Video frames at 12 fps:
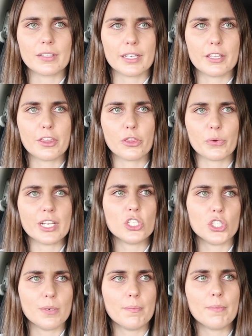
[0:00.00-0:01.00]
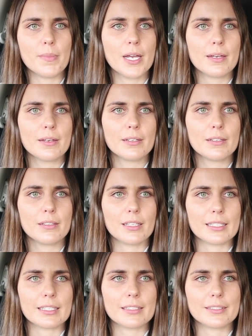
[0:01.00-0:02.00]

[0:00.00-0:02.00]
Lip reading: like three gym, like,